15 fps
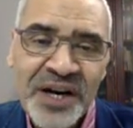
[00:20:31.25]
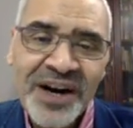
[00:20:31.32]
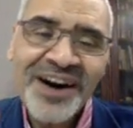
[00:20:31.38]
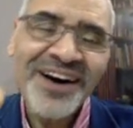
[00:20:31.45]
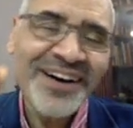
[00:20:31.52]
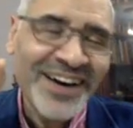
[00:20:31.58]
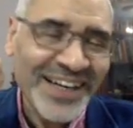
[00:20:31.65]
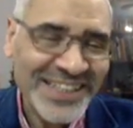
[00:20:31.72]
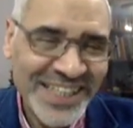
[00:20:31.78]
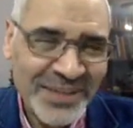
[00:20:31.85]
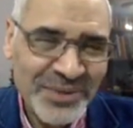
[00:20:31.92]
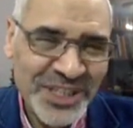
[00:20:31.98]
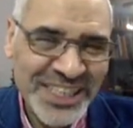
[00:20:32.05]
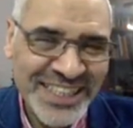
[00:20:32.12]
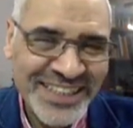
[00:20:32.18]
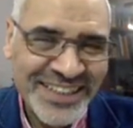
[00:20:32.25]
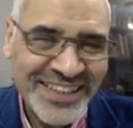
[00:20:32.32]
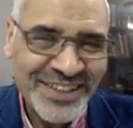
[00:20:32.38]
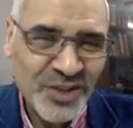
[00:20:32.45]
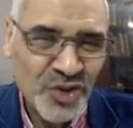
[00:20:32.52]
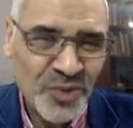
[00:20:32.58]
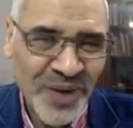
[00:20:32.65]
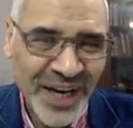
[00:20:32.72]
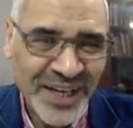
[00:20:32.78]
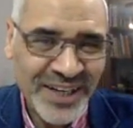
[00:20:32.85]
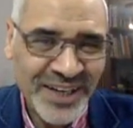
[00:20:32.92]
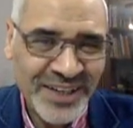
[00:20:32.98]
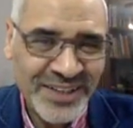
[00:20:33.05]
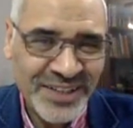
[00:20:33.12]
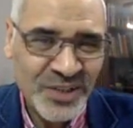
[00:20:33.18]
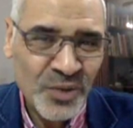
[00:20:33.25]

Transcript: are attributed to migrants.